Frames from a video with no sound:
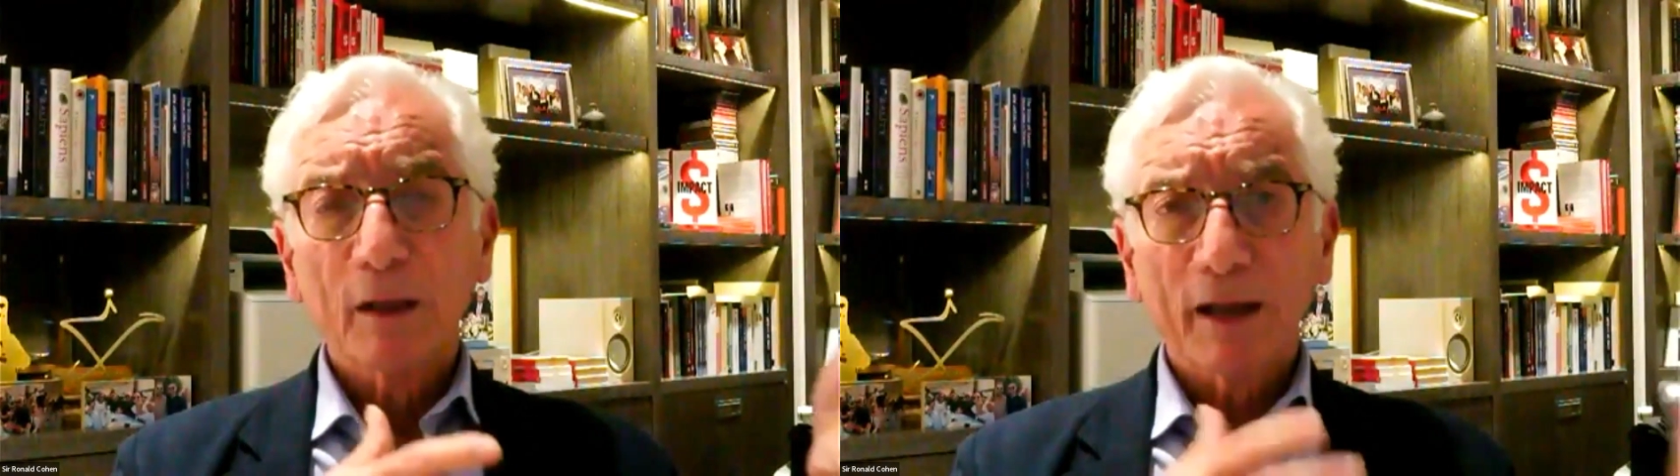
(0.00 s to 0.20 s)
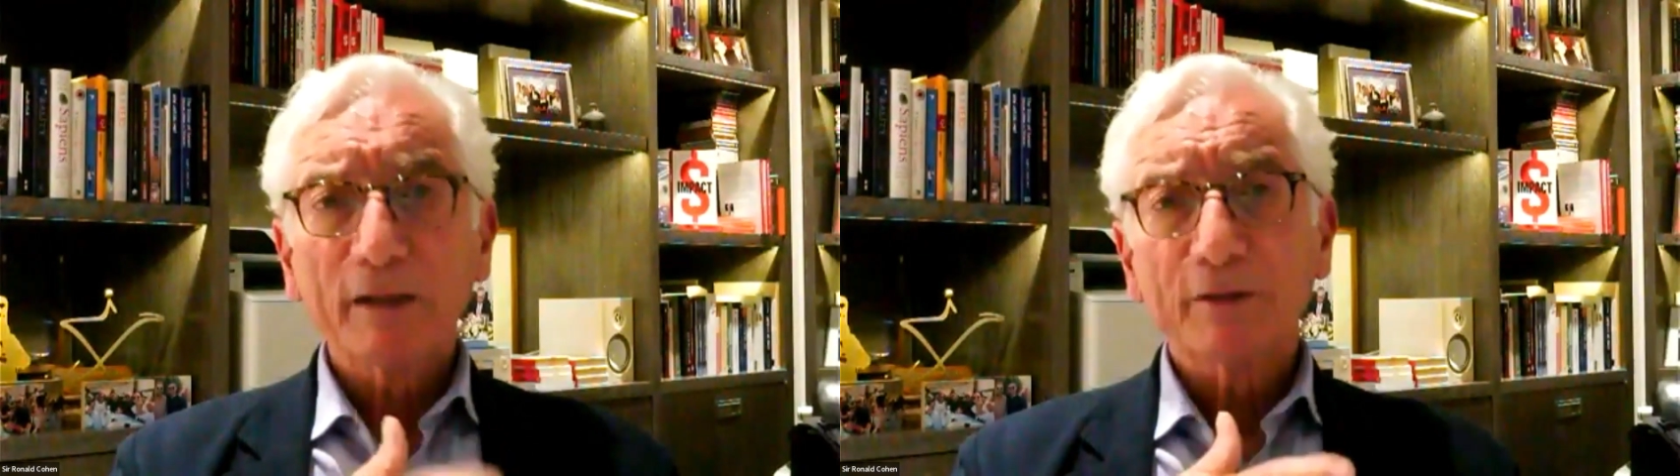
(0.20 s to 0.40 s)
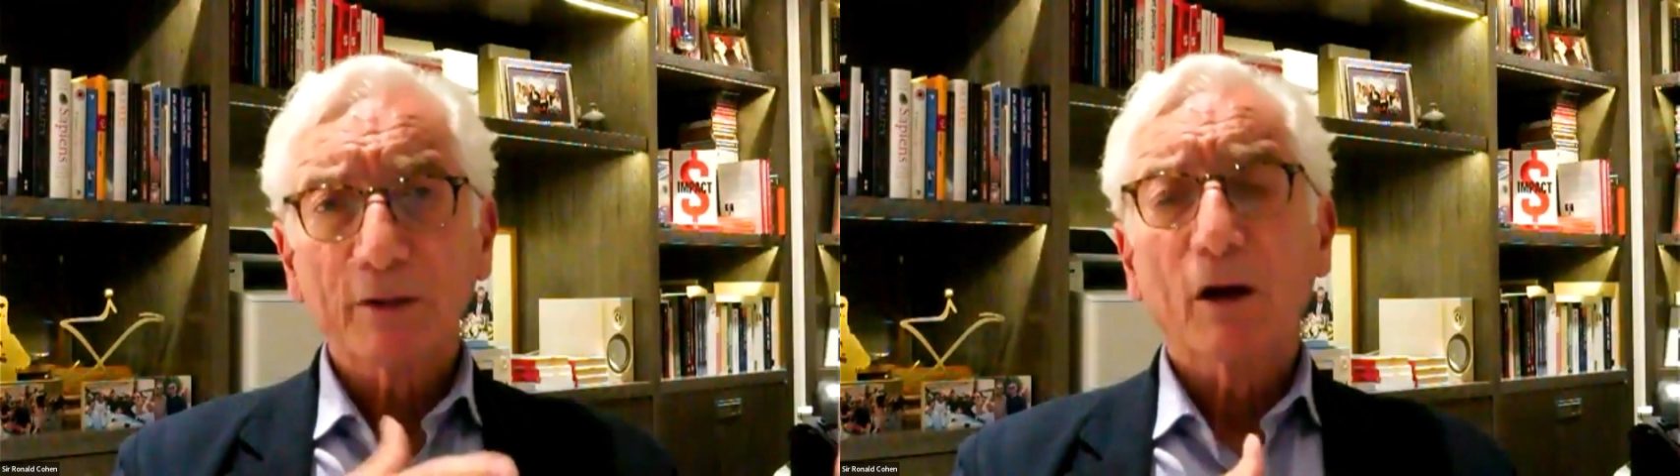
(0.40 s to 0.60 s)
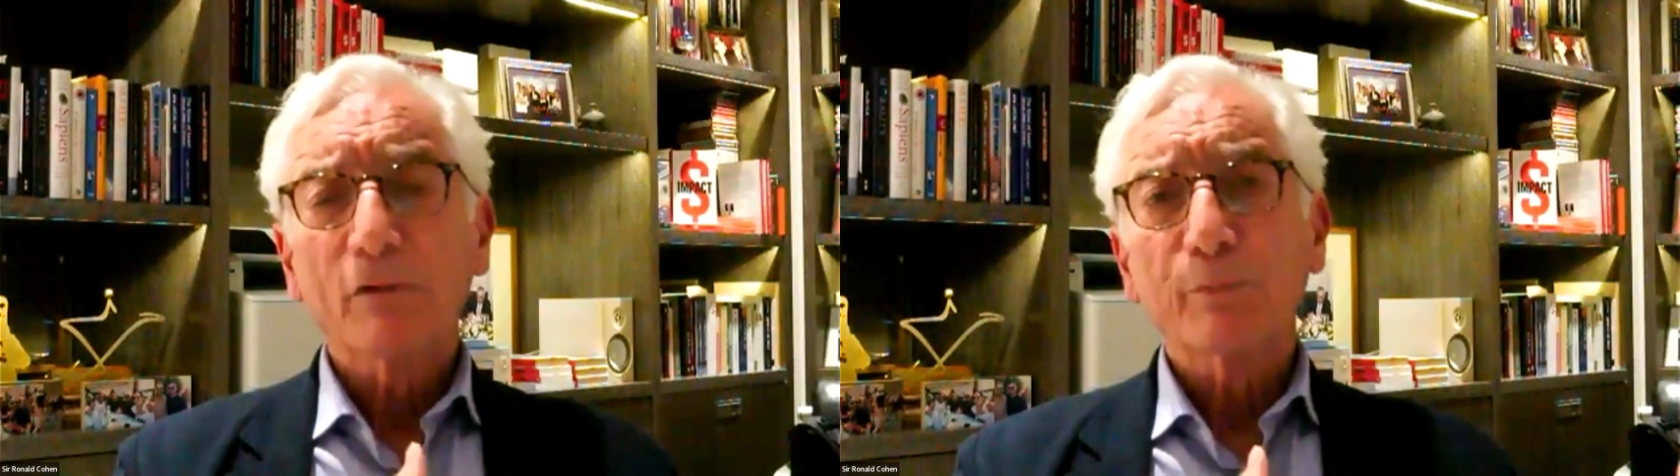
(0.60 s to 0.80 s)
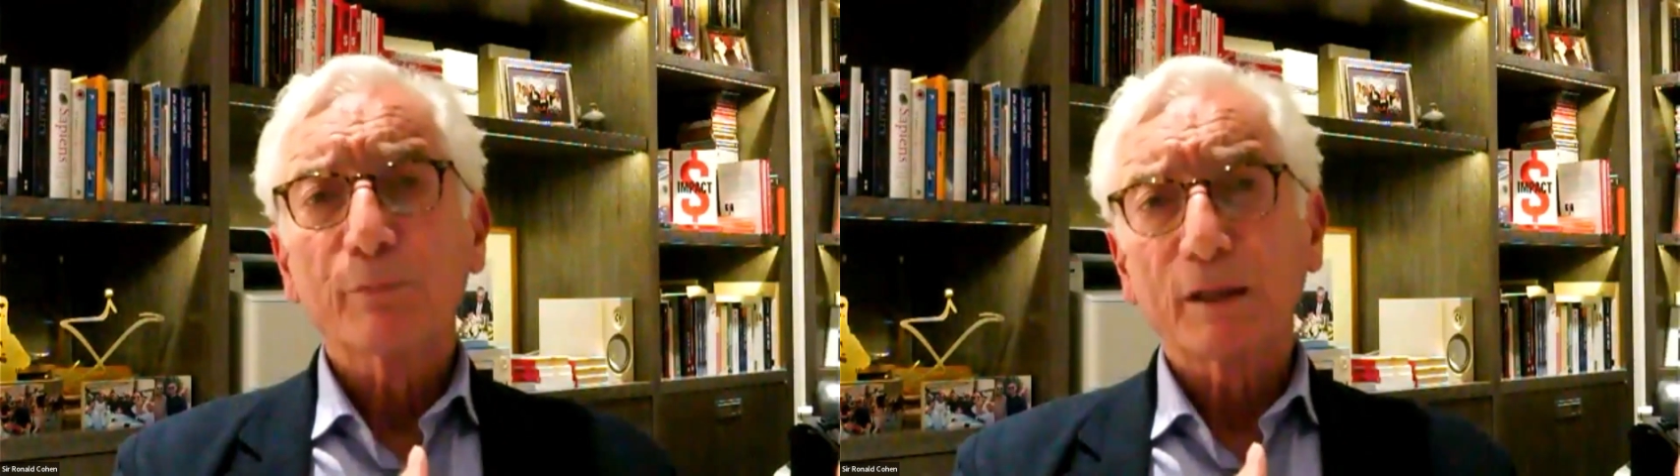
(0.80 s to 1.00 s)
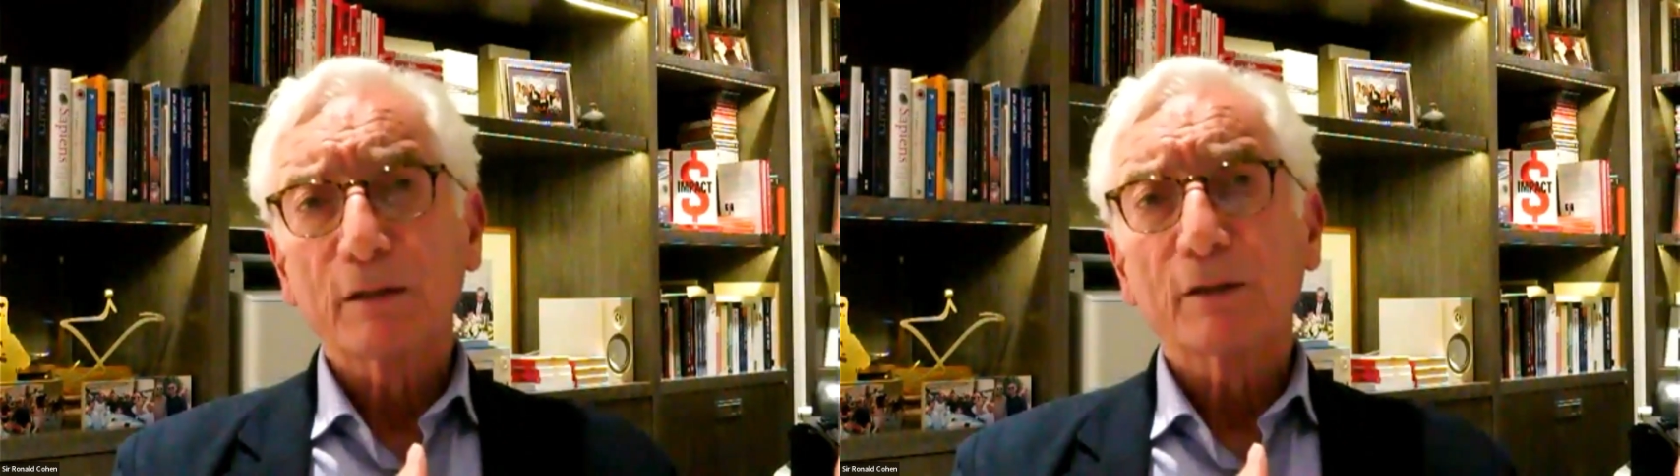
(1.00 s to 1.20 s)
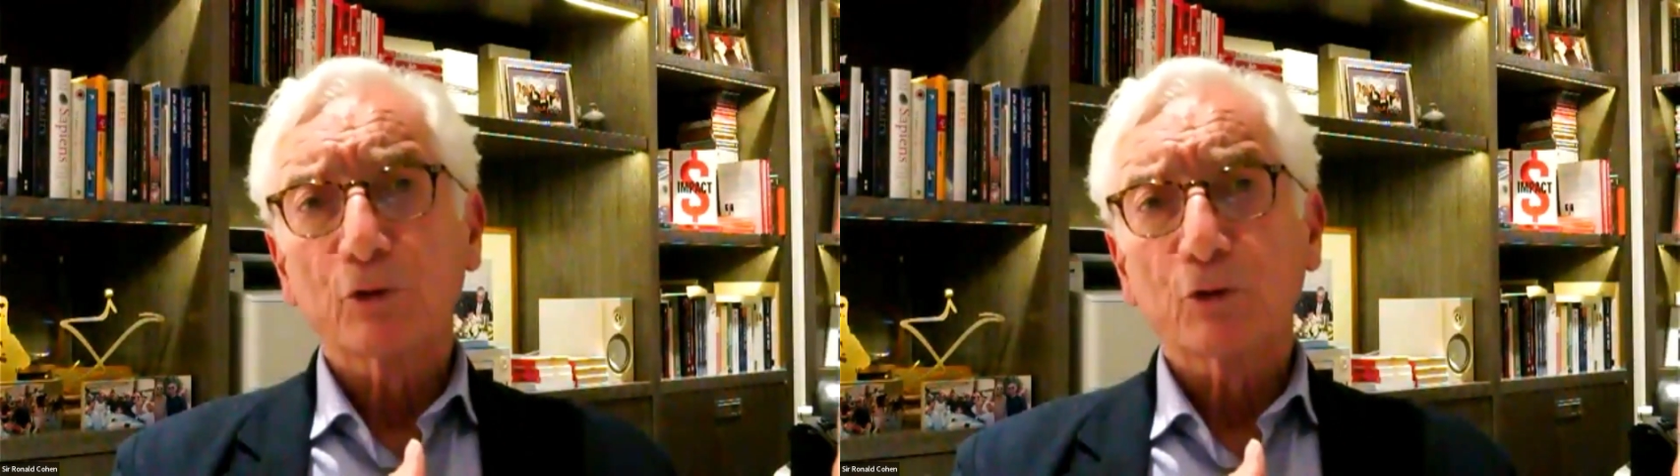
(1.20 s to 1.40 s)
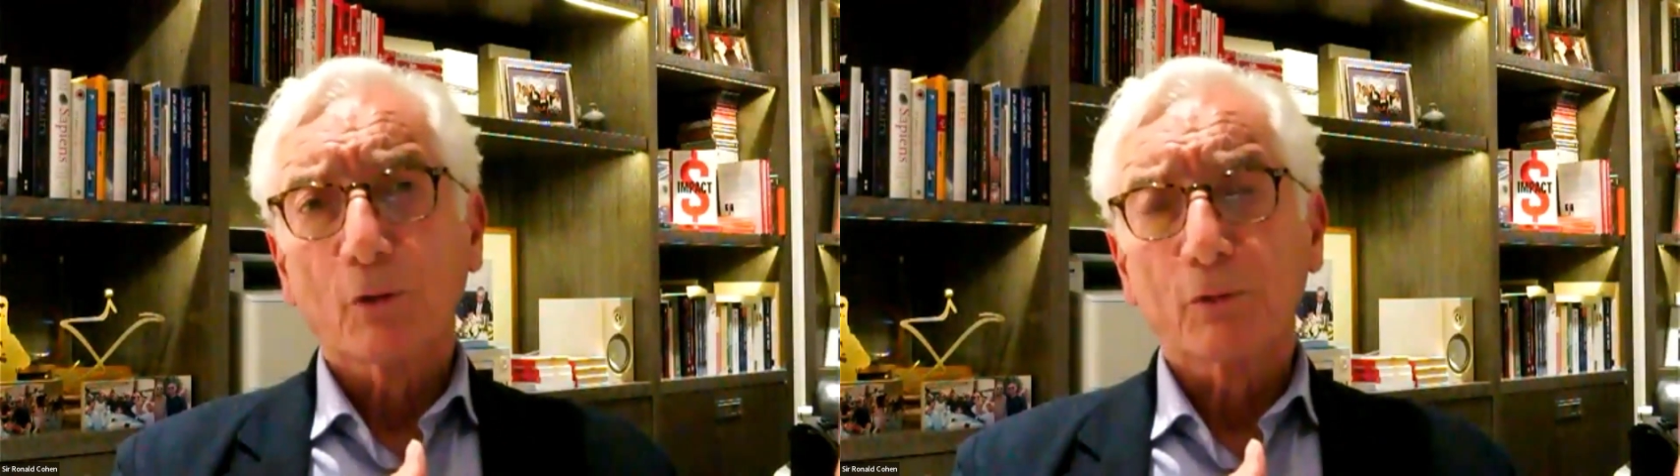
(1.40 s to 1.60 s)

$8.5 billion,